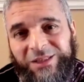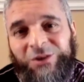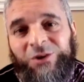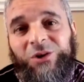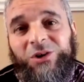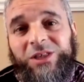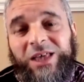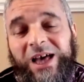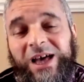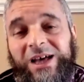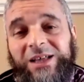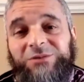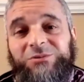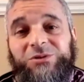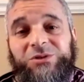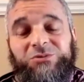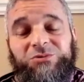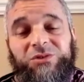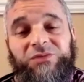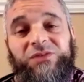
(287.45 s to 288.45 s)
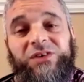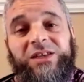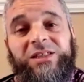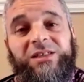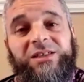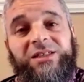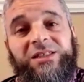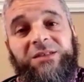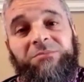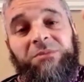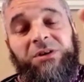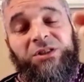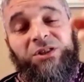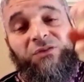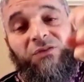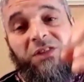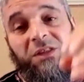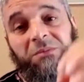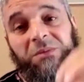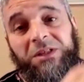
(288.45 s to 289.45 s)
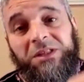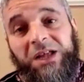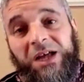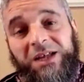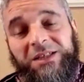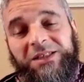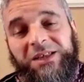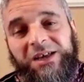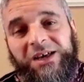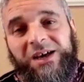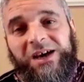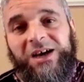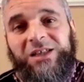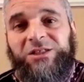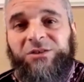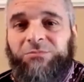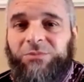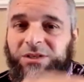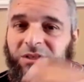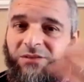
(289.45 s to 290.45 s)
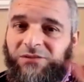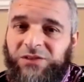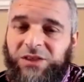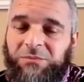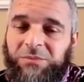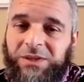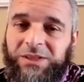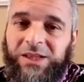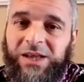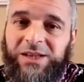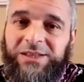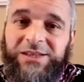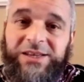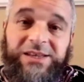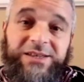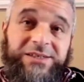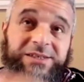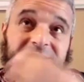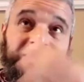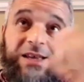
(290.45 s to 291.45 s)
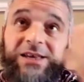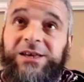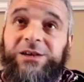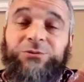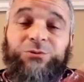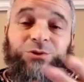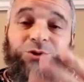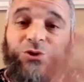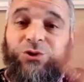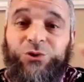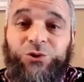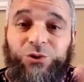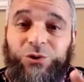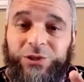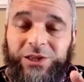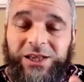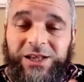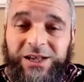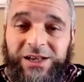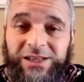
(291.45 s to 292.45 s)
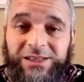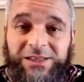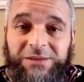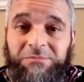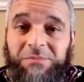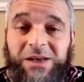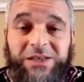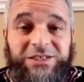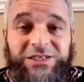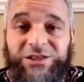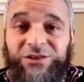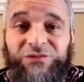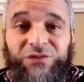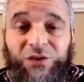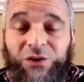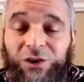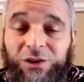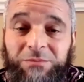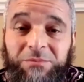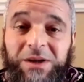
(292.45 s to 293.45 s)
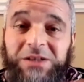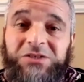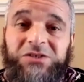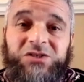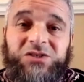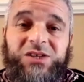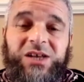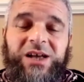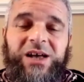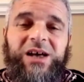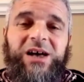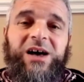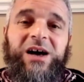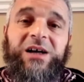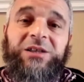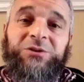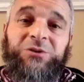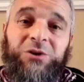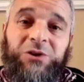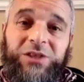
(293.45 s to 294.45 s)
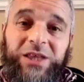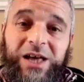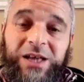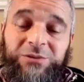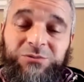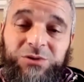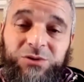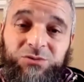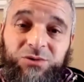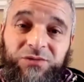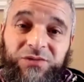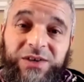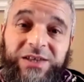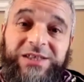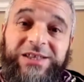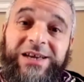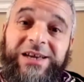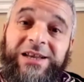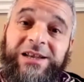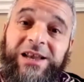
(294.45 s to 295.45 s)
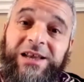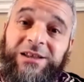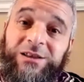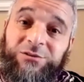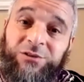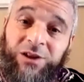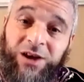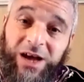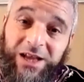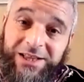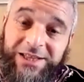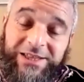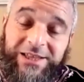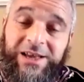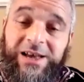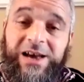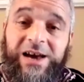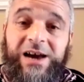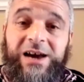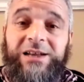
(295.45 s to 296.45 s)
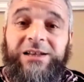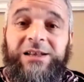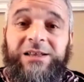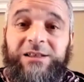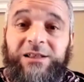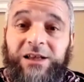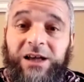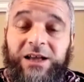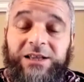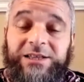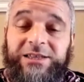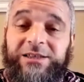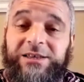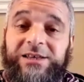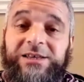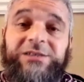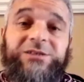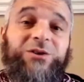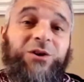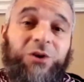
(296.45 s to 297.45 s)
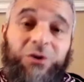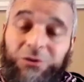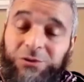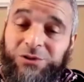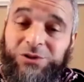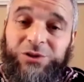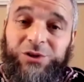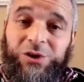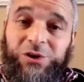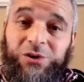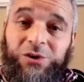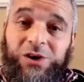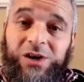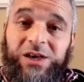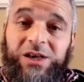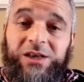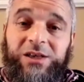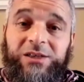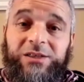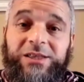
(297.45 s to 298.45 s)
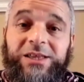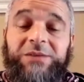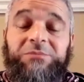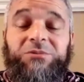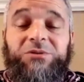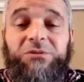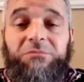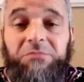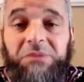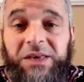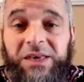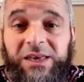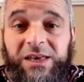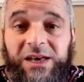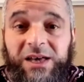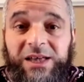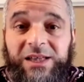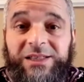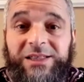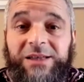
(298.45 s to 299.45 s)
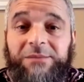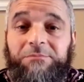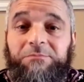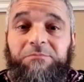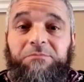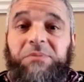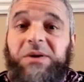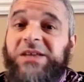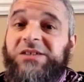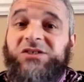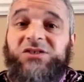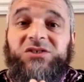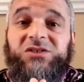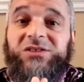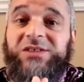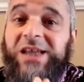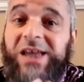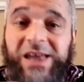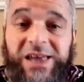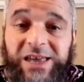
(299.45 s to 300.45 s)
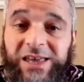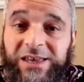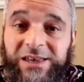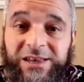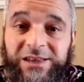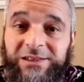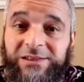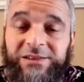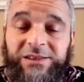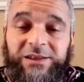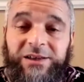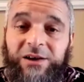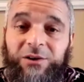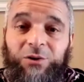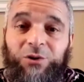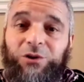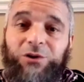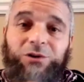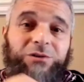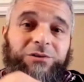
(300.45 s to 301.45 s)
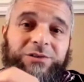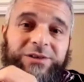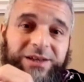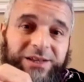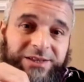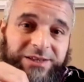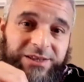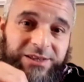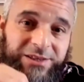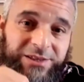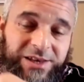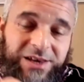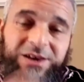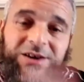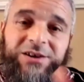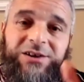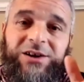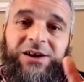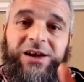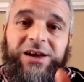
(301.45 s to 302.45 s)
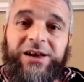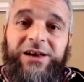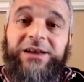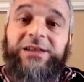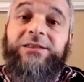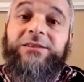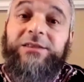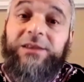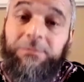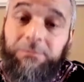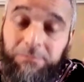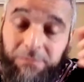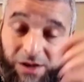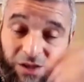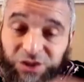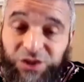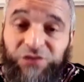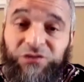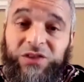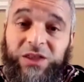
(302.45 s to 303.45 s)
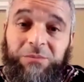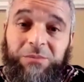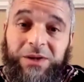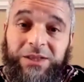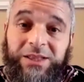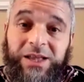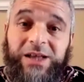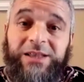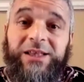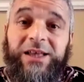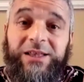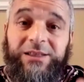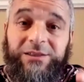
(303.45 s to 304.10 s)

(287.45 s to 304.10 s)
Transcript: The Quran was revealed in the month of Ramadan, and the month of Ramadan is Sayyid al-Shuhur, the master of all months. And the Quran was revealed in Laylatul Qadr, and Laylatul Qadr is also deemed to be the best day in the whole year in the month of Ramadan,